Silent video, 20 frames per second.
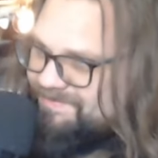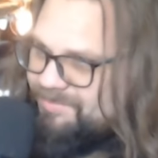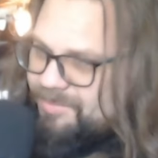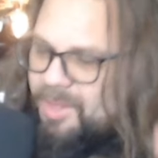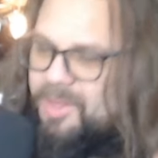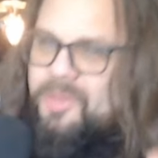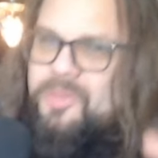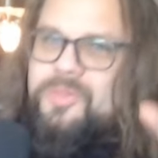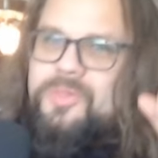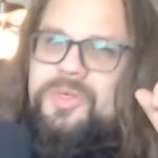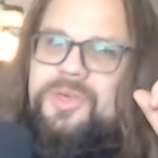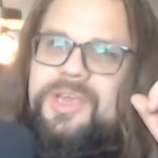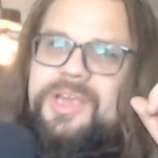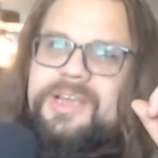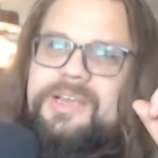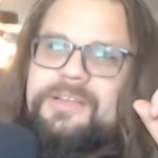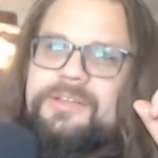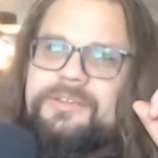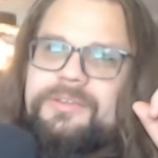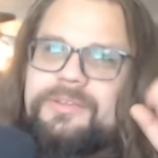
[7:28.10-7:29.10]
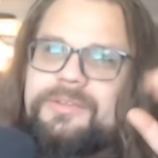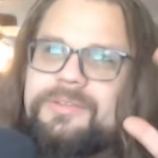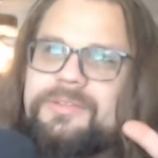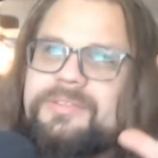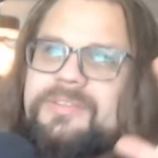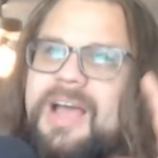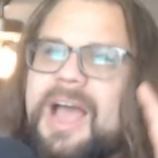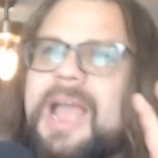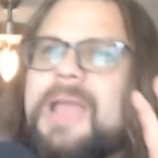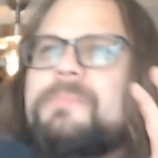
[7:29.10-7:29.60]
the
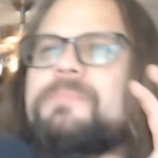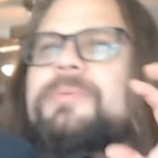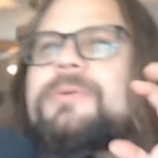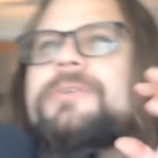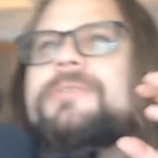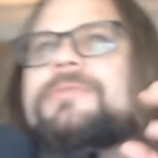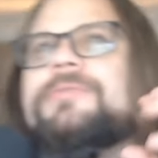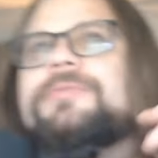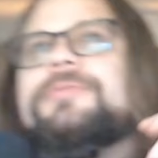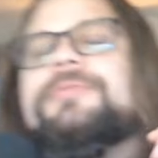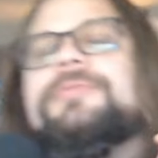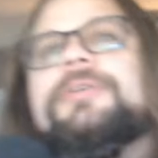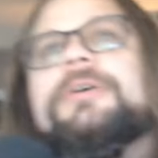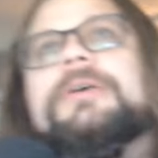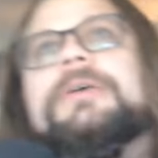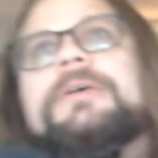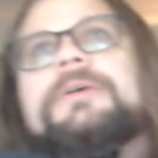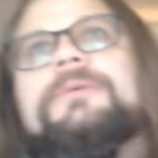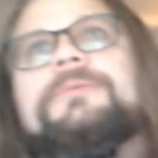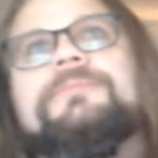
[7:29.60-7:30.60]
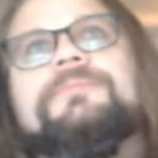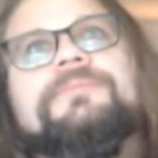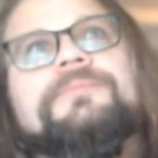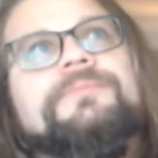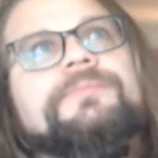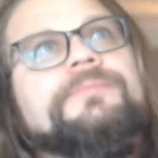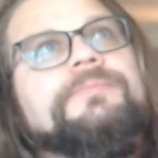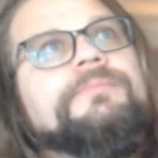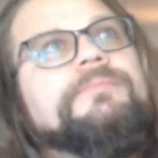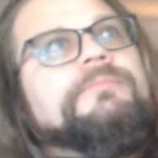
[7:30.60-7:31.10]
type of,
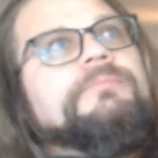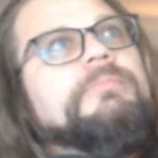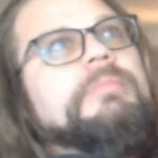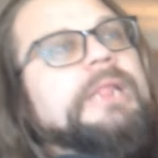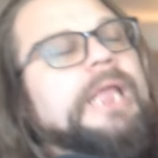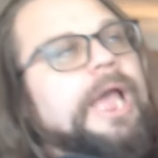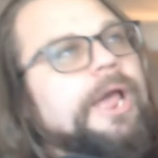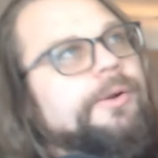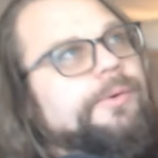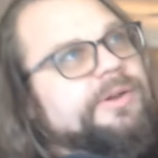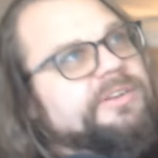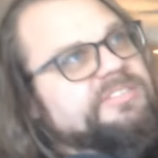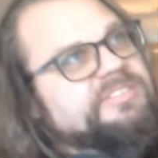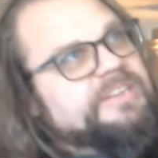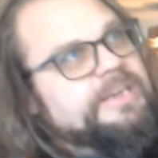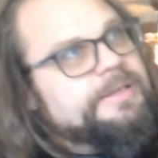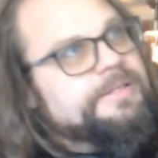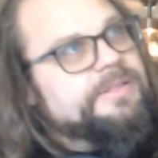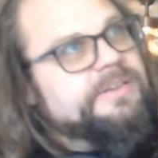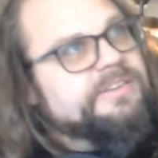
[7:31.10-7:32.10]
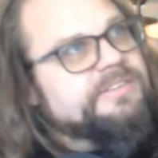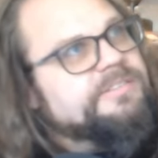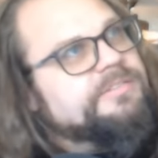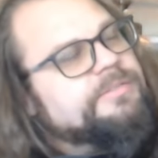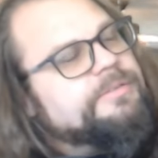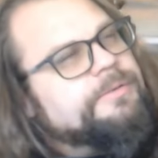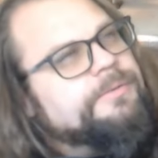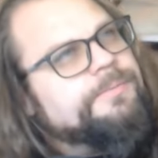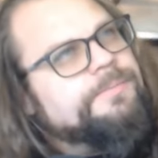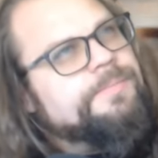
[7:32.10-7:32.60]
how do I say this?
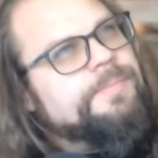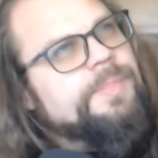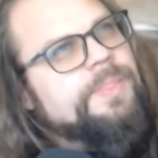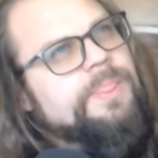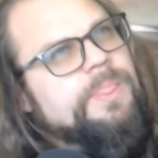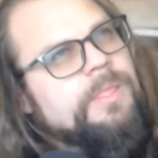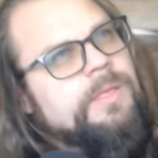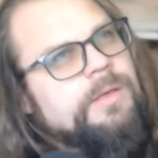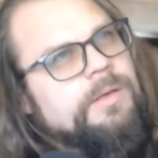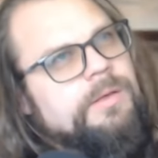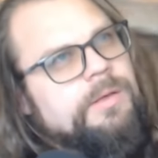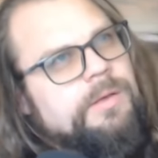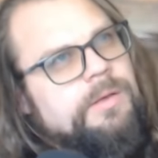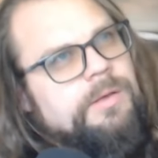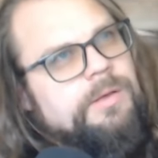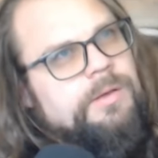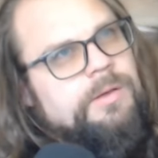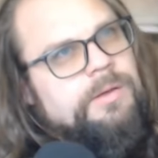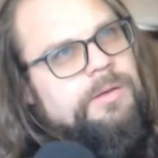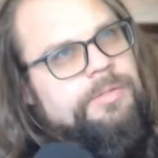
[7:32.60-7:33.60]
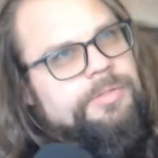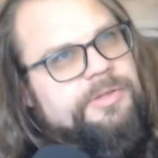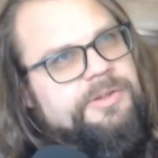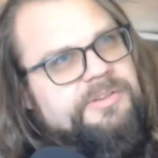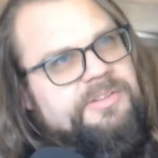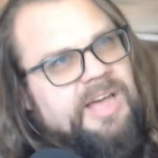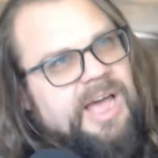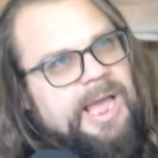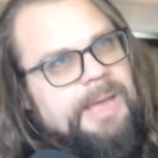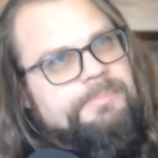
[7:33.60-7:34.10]
The
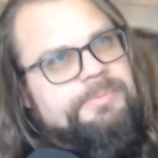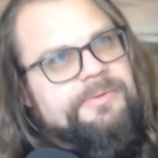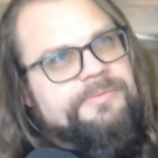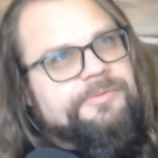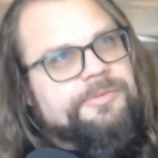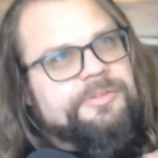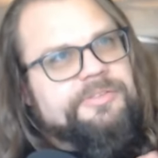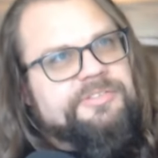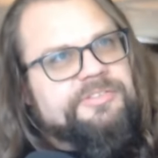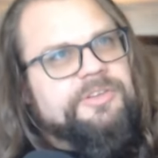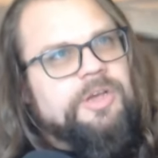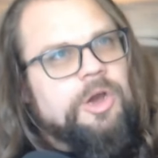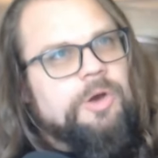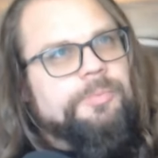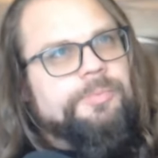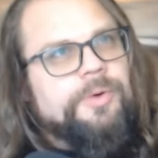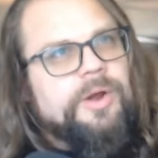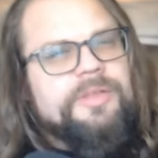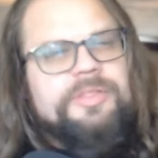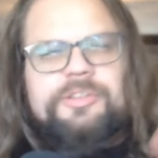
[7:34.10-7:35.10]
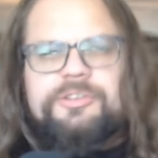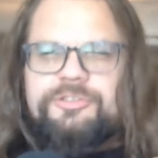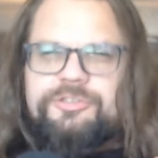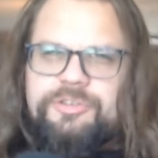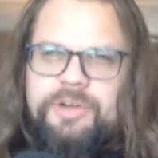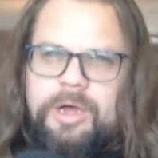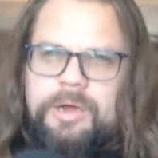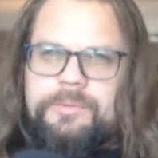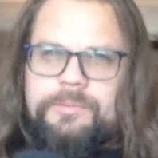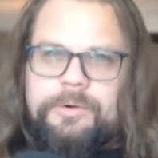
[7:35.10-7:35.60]
type of the scope, right? The
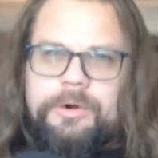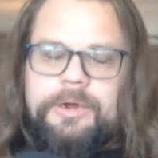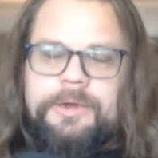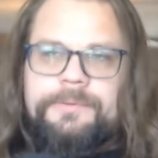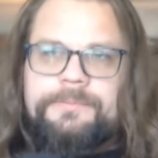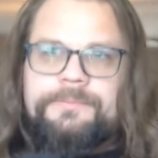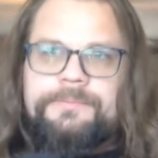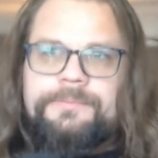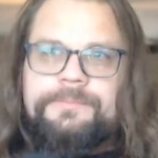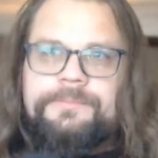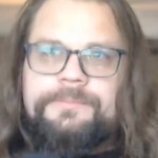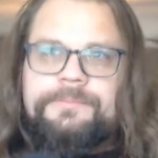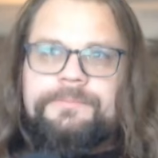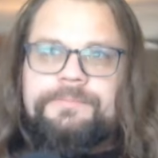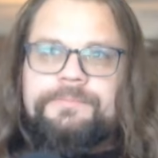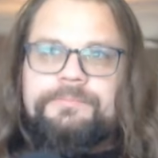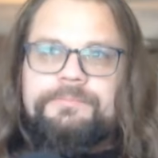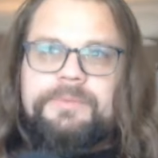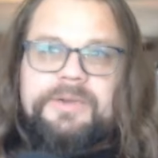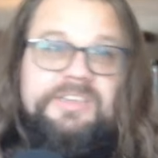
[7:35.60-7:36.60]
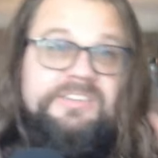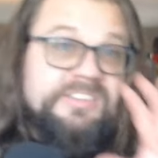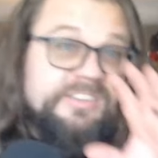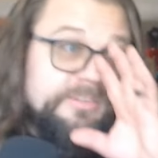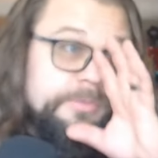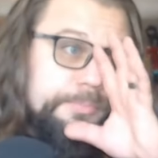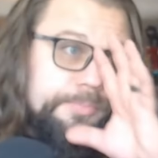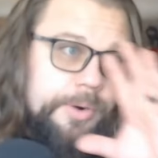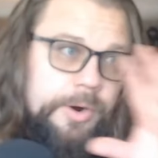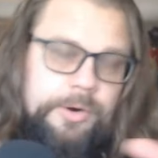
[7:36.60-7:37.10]
genre, because that's a
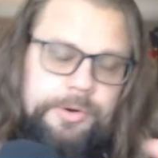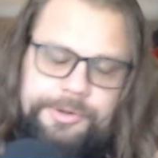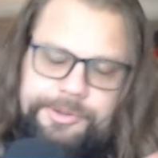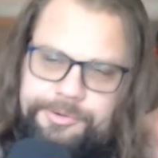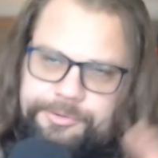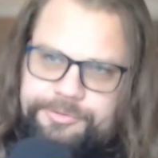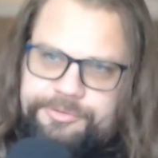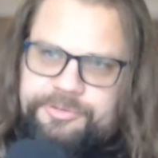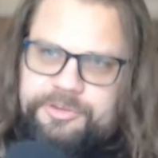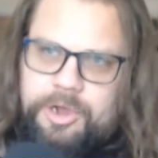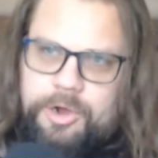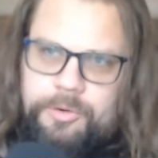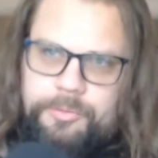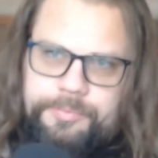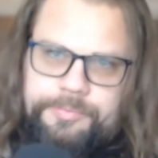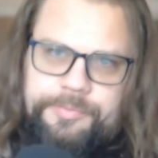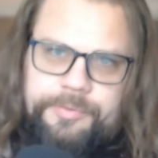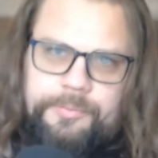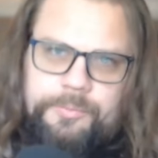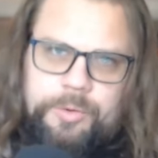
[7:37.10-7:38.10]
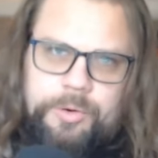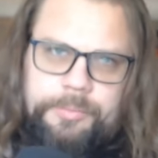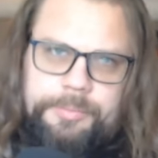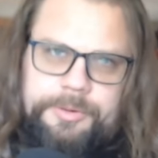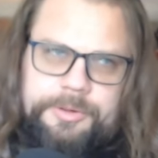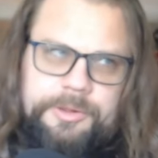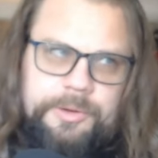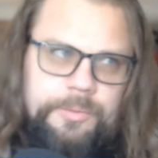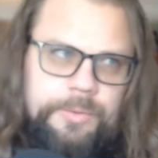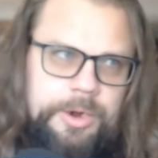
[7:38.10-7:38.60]
part of your scope from World
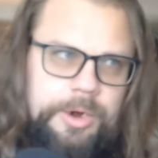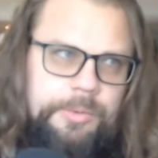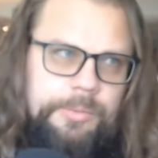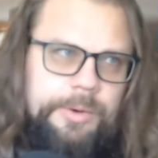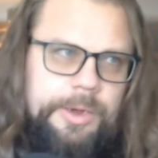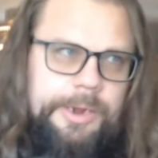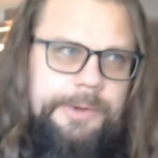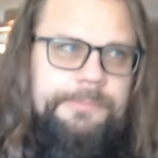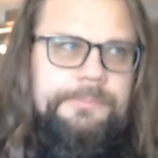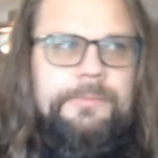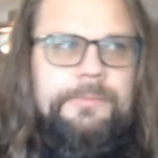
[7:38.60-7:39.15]
Building 101.